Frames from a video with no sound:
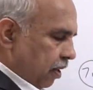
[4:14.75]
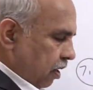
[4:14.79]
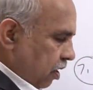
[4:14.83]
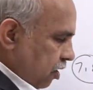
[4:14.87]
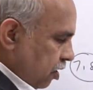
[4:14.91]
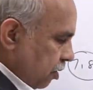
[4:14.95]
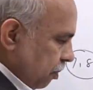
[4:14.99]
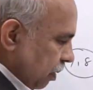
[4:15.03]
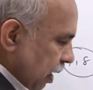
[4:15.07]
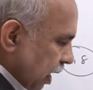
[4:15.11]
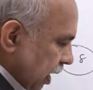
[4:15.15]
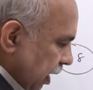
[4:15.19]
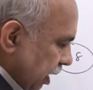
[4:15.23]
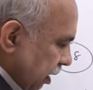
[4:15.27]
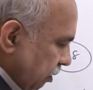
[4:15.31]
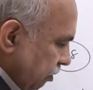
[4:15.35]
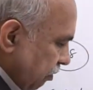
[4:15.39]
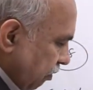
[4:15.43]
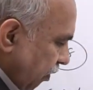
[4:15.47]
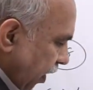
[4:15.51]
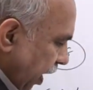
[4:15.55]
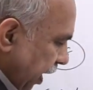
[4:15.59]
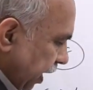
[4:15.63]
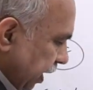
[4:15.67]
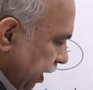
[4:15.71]
Similarly,
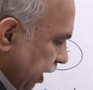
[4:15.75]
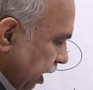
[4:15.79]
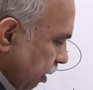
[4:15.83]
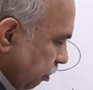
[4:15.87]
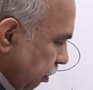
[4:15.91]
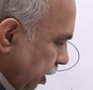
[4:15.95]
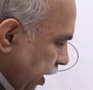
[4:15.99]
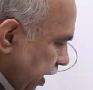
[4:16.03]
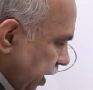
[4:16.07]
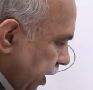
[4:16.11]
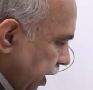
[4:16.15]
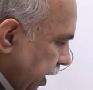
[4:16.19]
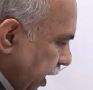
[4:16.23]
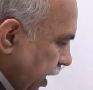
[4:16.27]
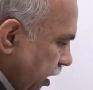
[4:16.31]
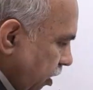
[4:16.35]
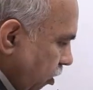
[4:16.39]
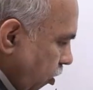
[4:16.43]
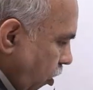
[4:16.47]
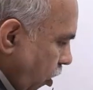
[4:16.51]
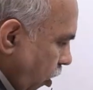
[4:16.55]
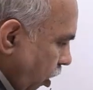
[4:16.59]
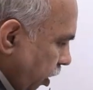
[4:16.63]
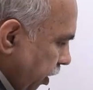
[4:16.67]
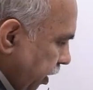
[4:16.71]
5 can be here
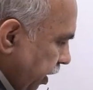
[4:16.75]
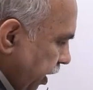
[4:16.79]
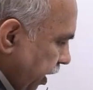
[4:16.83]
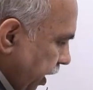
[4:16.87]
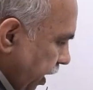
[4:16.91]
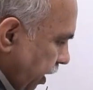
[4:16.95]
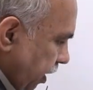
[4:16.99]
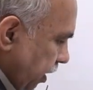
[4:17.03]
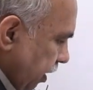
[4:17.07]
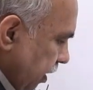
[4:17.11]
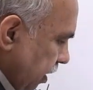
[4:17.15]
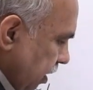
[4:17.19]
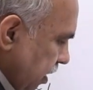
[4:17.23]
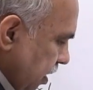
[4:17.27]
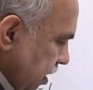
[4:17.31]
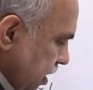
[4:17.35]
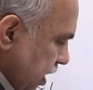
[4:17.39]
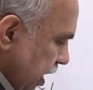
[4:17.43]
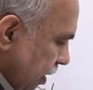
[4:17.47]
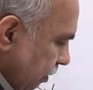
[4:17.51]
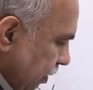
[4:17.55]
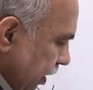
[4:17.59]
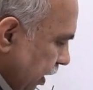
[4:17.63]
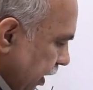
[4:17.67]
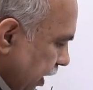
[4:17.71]
or here.
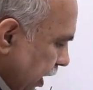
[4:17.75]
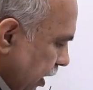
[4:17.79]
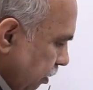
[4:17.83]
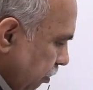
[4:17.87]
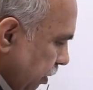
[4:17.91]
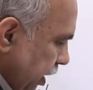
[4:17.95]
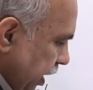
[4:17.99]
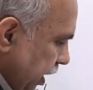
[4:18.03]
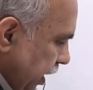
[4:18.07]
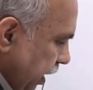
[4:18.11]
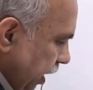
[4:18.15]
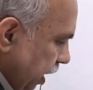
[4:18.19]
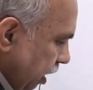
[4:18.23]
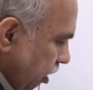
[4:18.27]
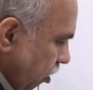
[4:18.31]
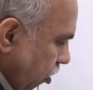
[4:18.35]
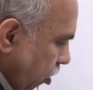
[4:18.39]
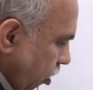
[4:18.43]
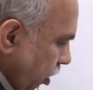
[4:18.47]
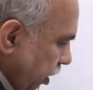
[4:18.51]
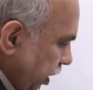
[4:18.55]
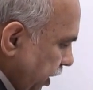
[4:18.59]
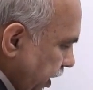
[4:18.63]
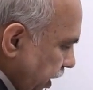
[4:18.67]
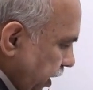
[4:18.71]
7 can be here
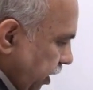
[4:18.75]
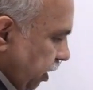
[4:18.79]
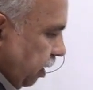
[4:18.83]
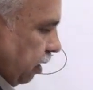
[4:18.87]
or here.